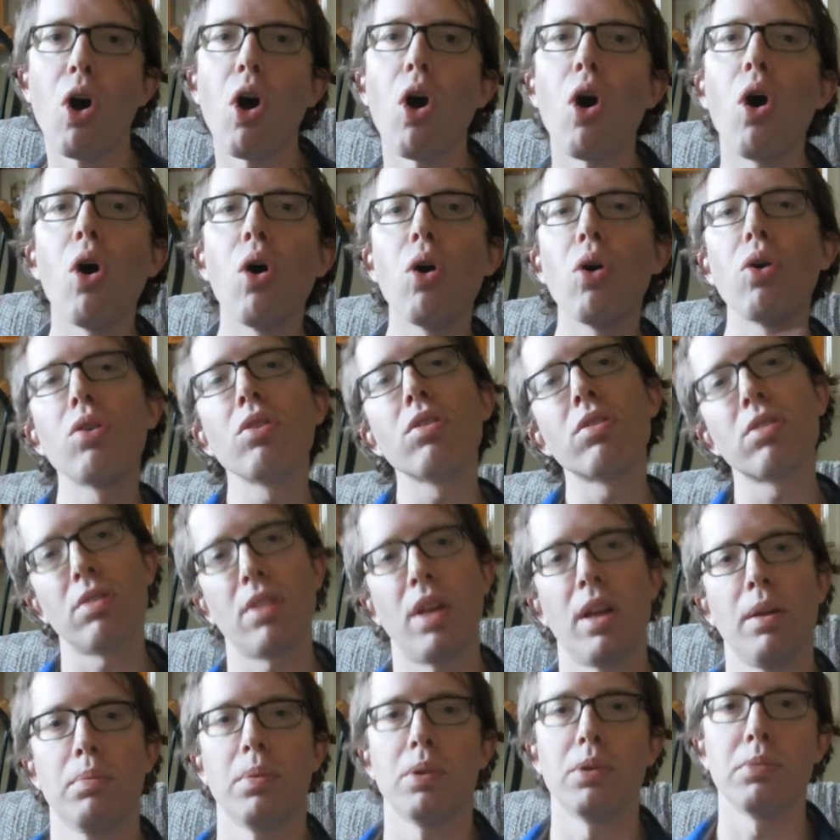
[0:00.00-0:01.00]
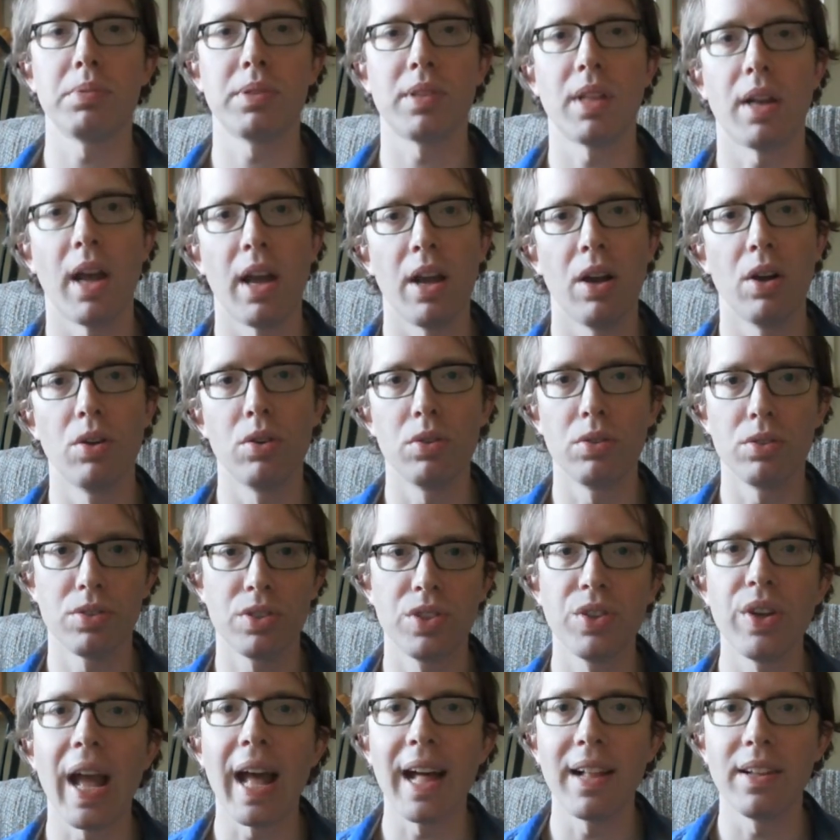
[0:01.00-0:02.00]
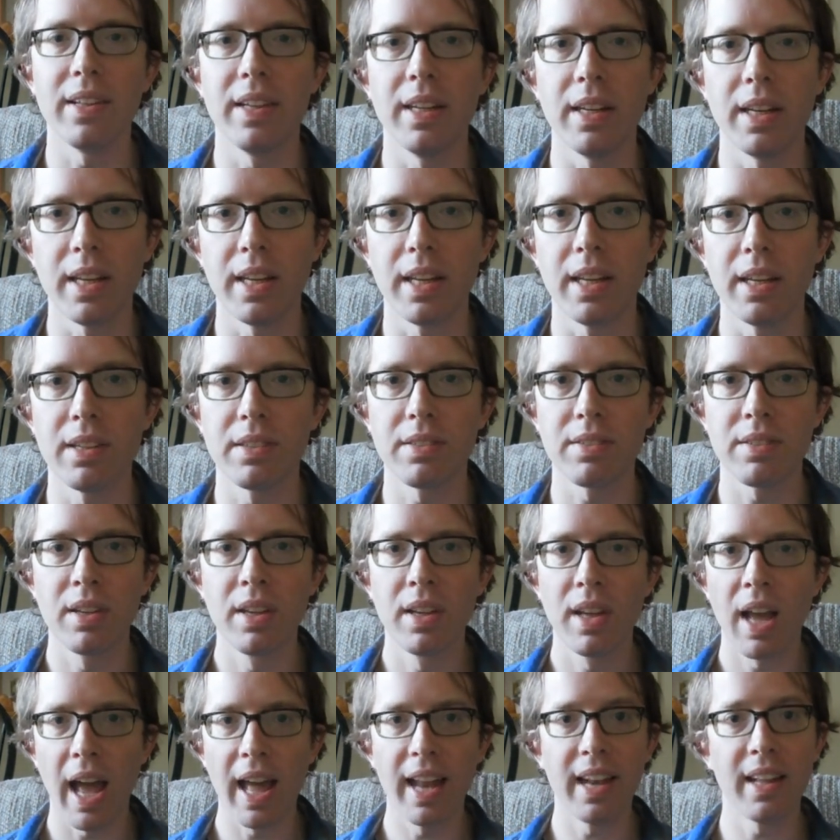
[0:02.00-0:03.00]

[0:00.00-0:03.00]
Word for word: all the light bulbs that I own to L E Ds,